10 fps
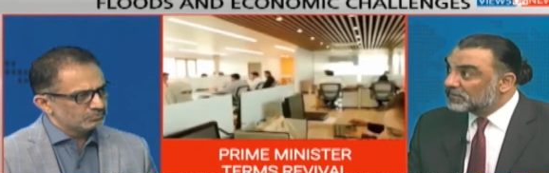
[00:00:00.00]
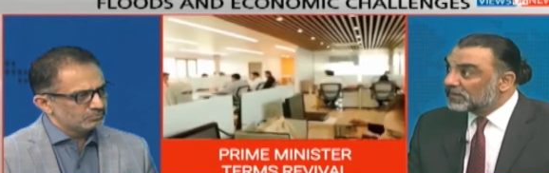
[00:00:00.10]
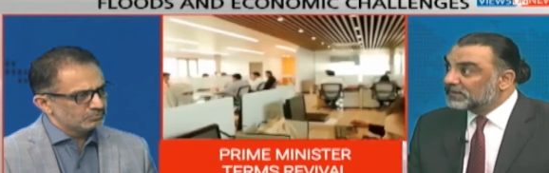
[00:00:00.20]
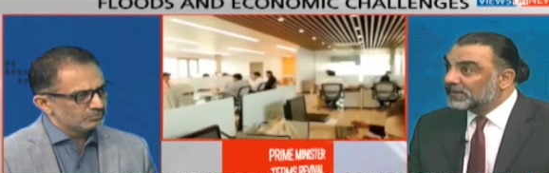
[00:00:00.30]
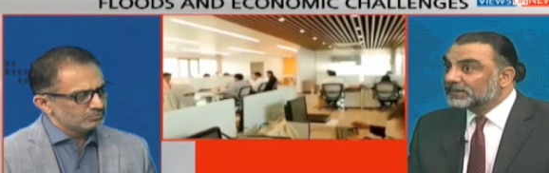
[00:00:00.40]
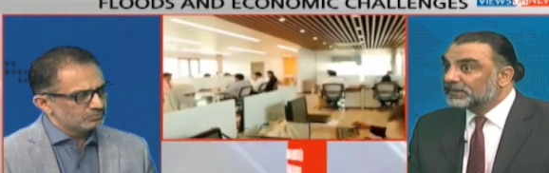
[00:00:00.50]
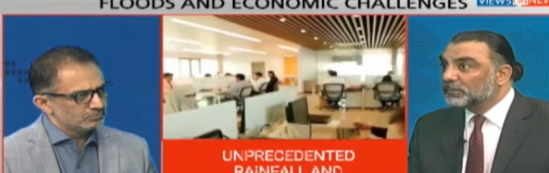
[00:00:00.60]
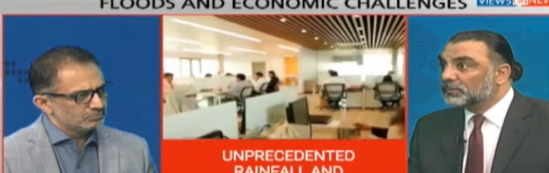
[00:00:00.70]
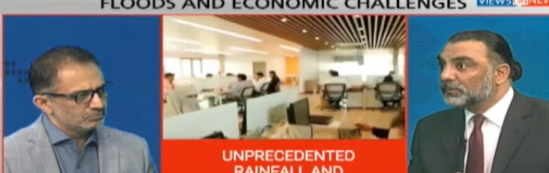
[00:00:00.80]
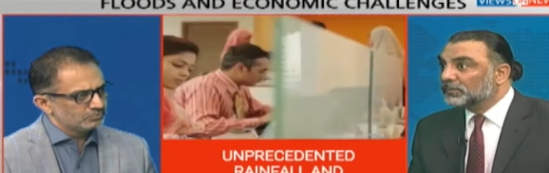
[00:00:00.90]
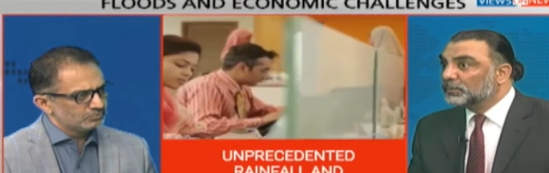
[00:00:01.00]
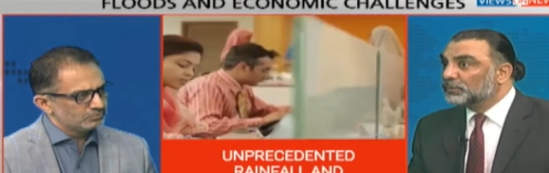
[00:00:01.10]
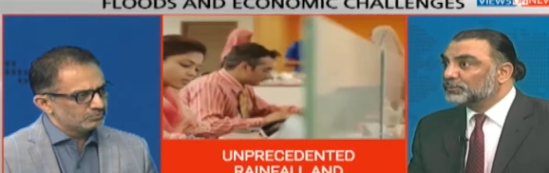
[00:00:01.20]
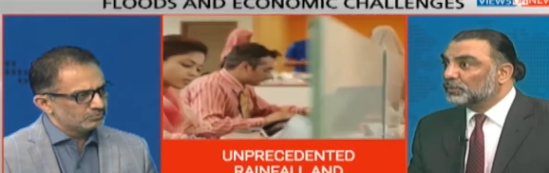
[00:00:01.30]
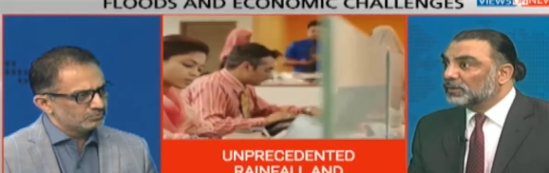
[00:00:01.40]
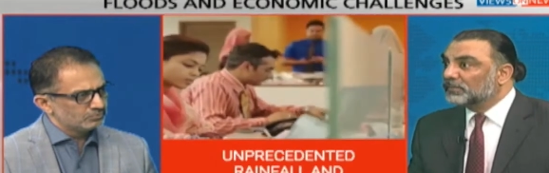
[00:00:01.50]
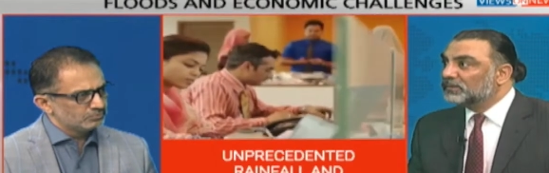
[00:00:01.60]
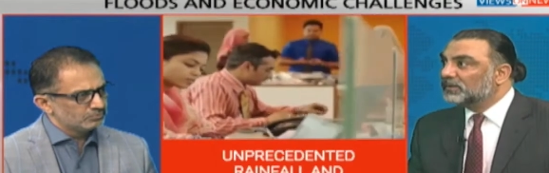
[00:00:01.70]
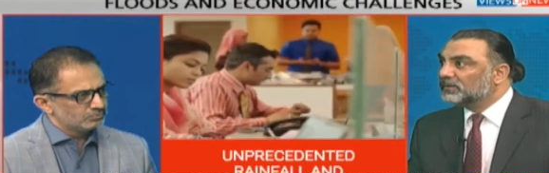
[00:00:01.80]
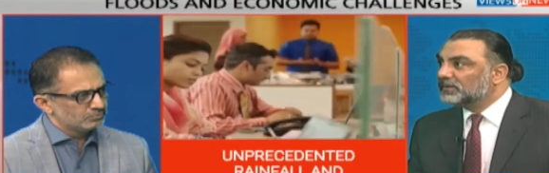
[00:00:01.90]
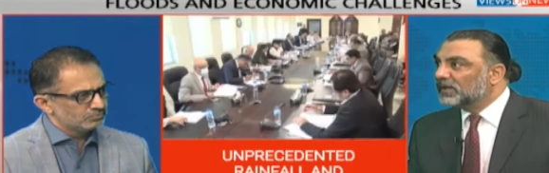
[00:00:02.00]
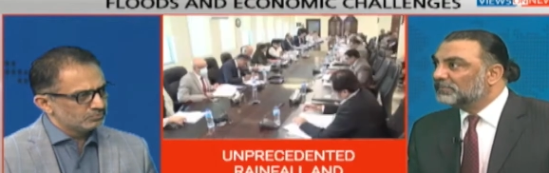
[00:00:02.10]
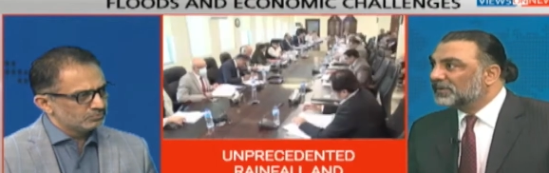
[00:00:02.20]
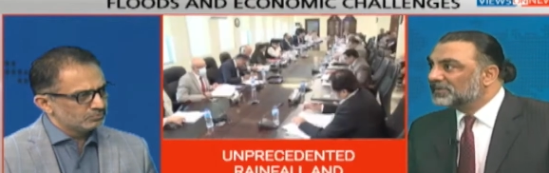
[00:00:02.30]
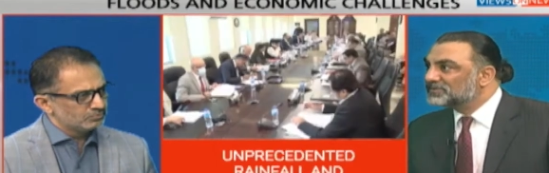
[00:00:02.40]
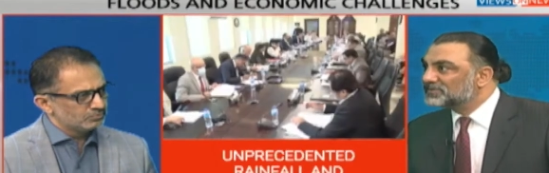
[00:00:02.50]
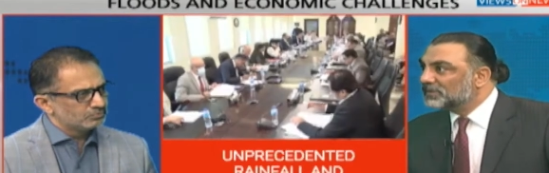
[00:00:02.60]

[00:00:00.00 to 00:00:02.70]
Speaker 1: And you know, you were talking about the entire Pakistan.